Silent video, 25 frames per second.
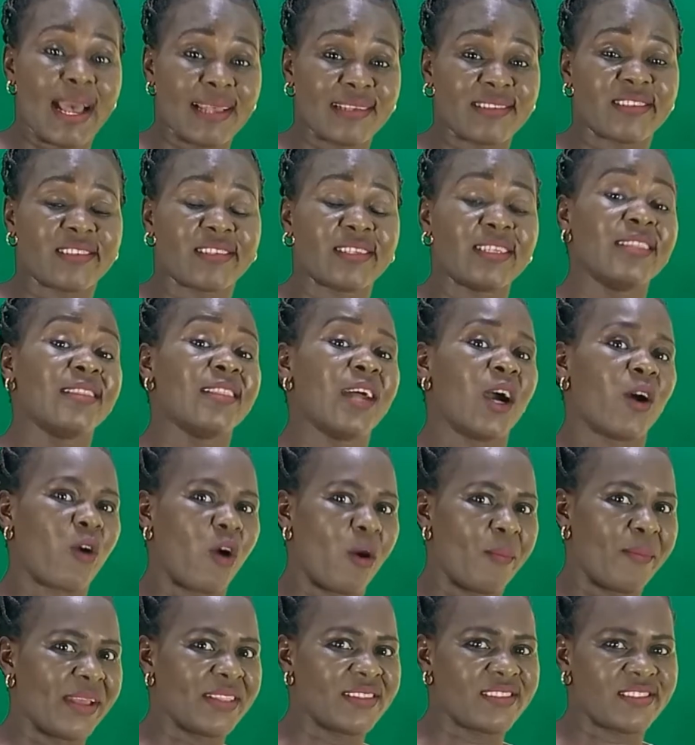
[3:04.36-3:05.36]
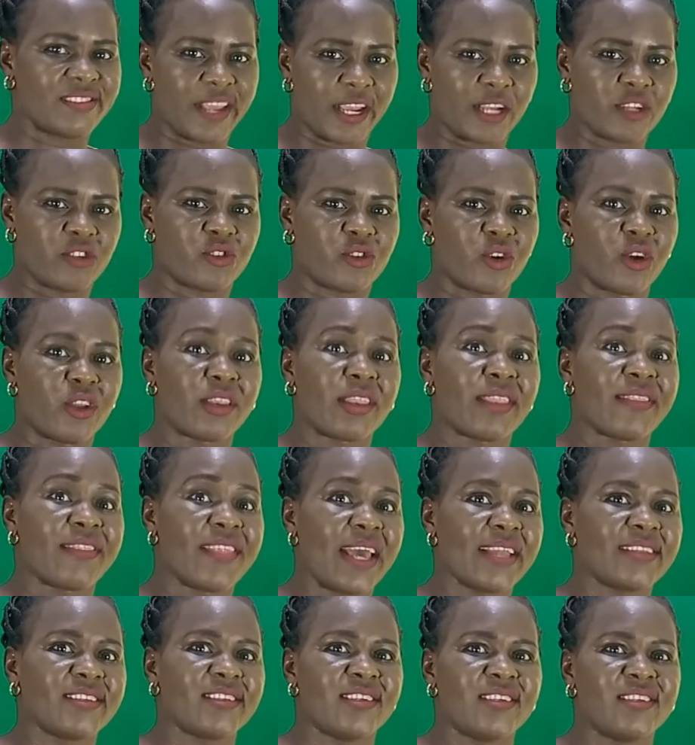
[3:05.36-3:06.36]
asked in the comment section,
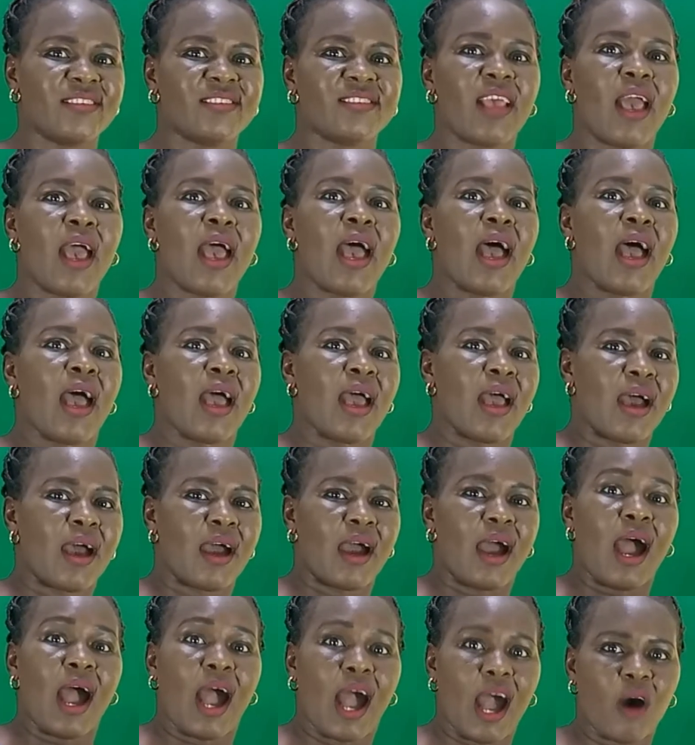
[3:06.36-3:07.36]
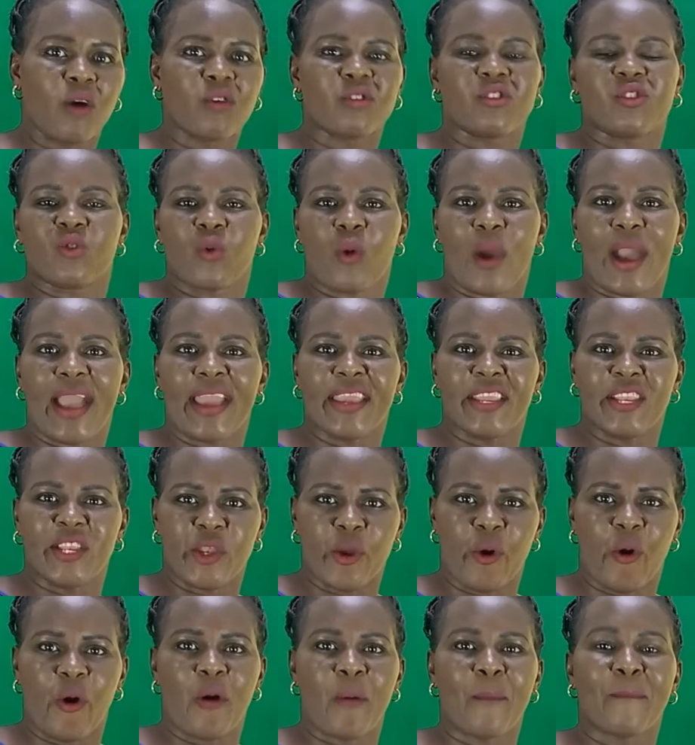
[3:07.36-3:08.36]
that is, how do I
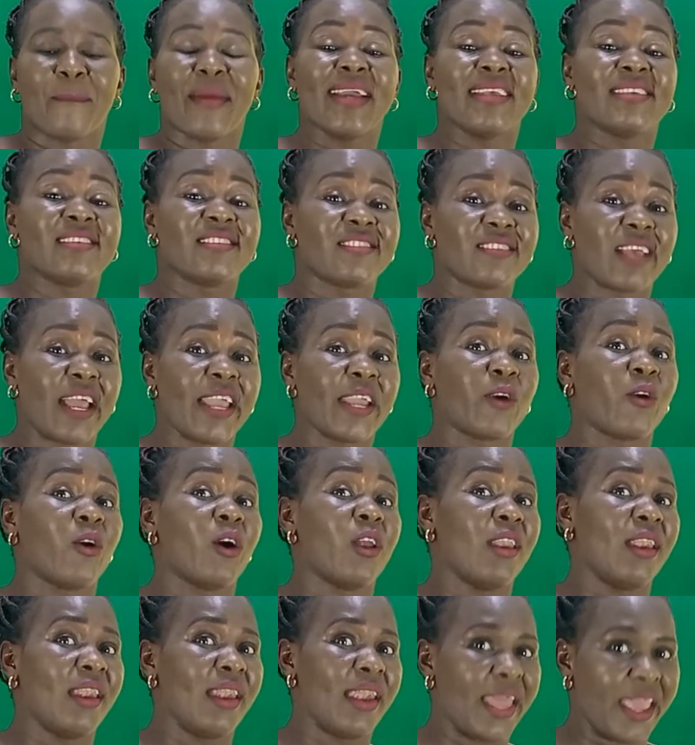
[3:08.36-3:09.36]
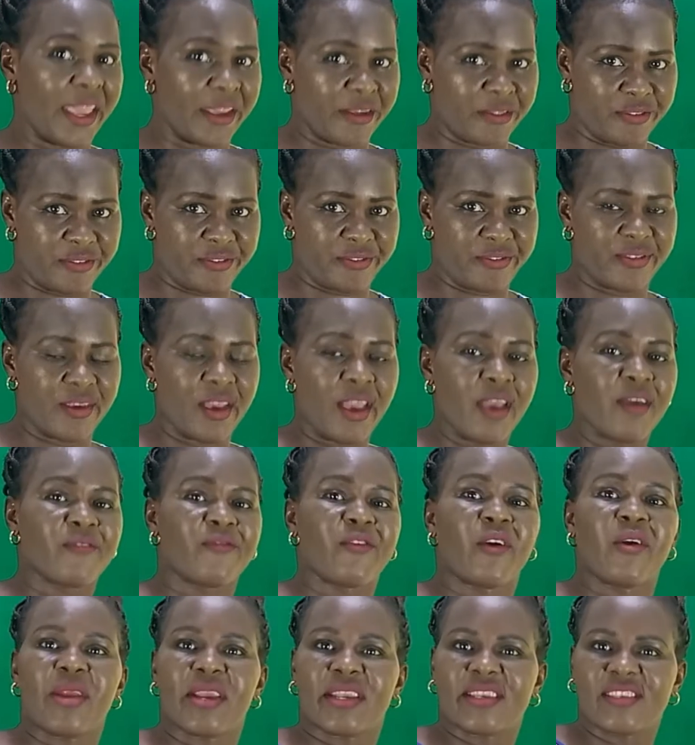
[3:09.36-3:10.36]
know my cycle length?
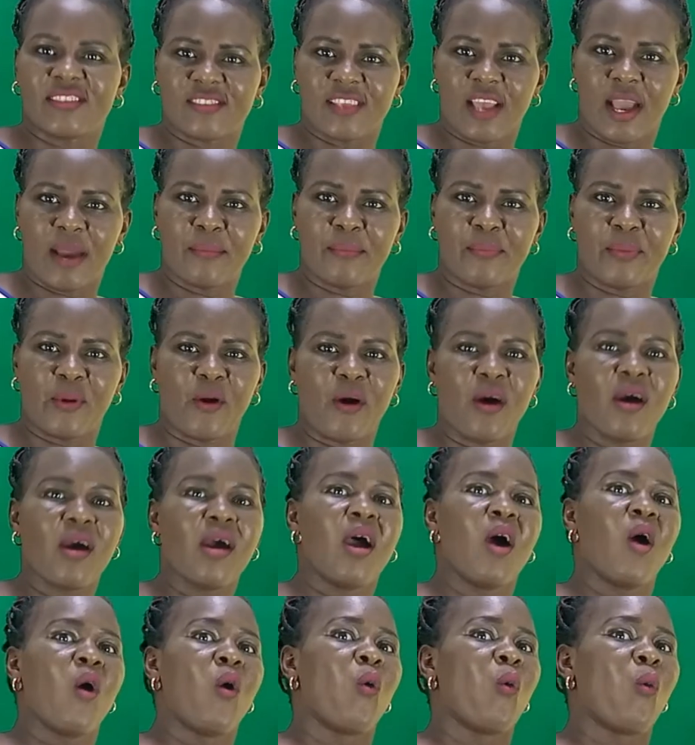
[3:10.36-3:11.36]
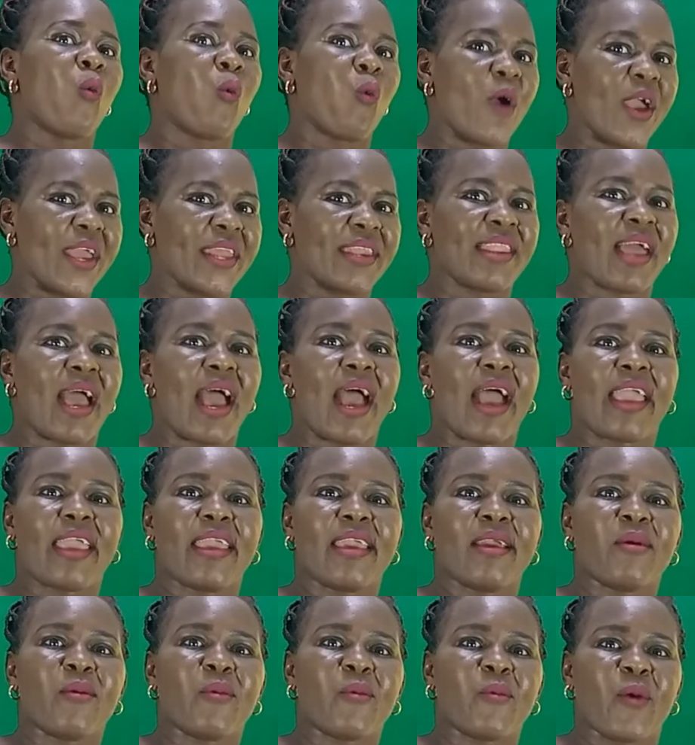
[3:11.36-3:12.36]
For example, when
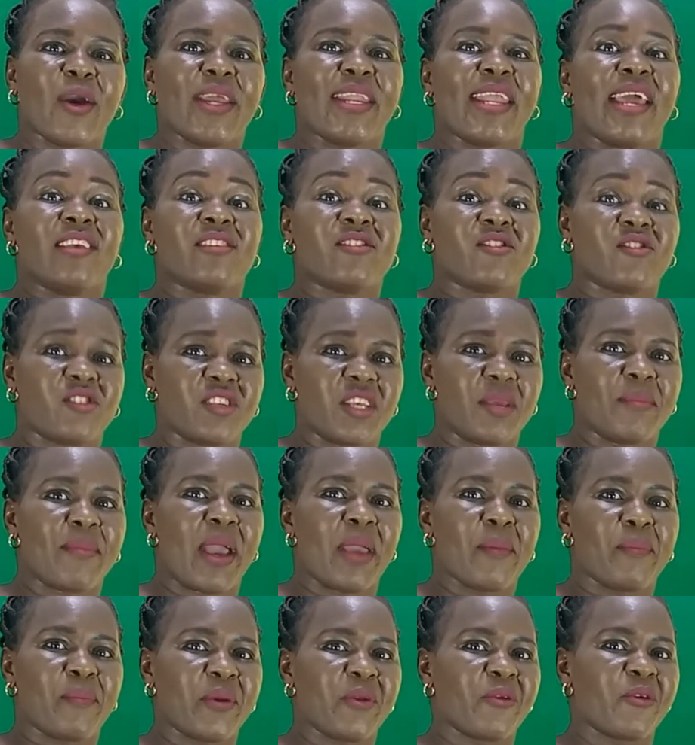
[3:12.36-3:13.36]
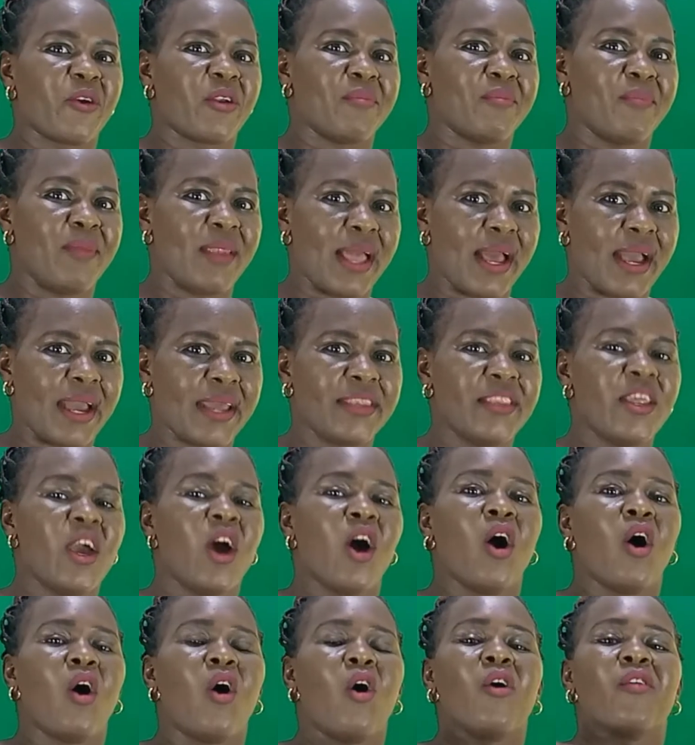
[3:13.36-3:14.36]
I see my period blood
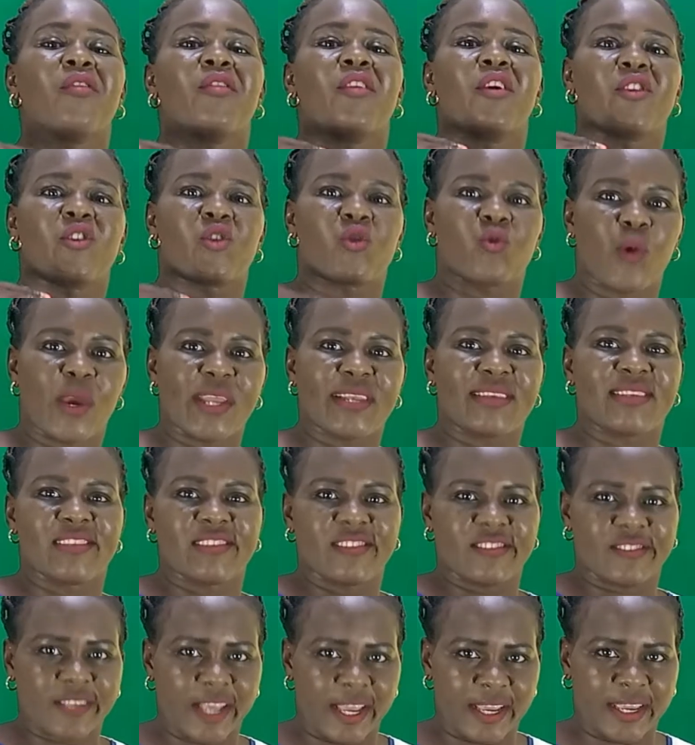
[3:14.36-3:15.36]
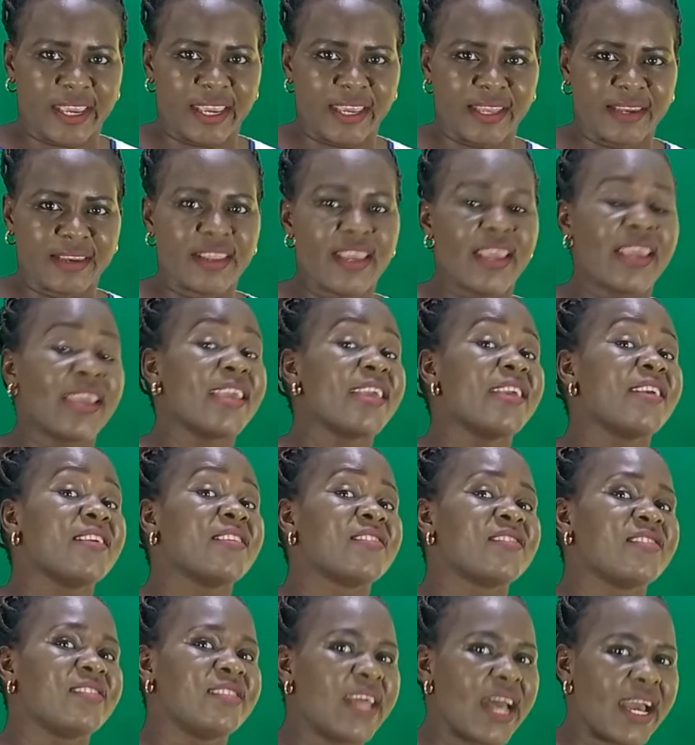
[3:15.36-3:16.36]
on the 22nd,
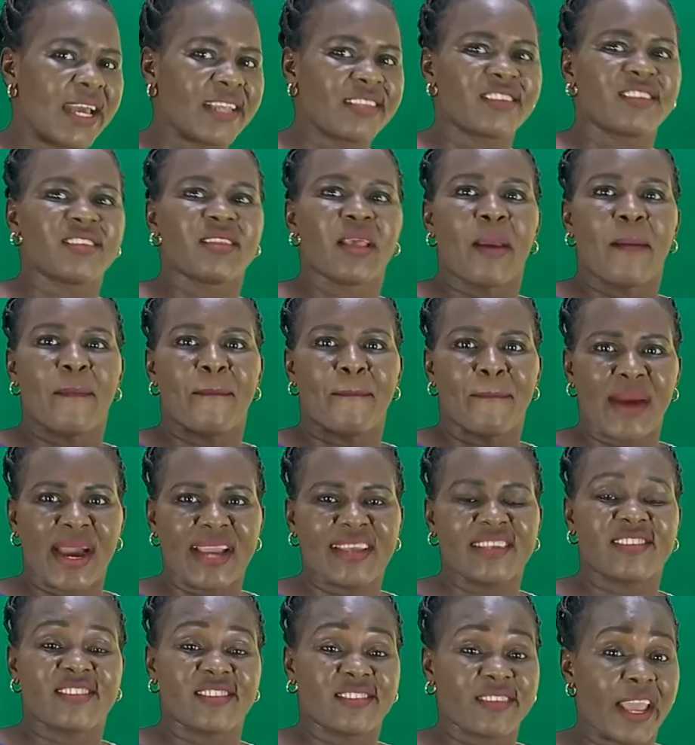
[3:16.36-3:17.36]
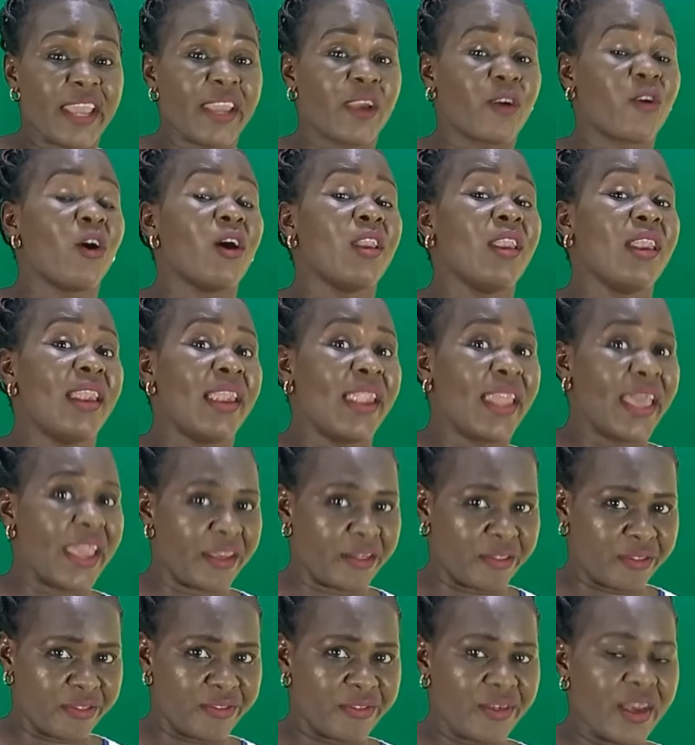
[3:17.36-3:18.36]
is that my cycle
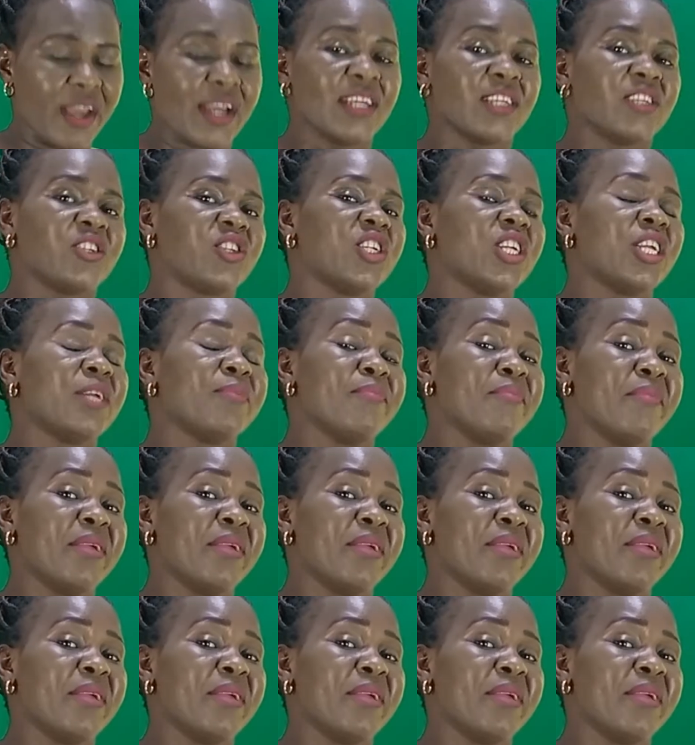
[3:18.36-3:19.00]
length? She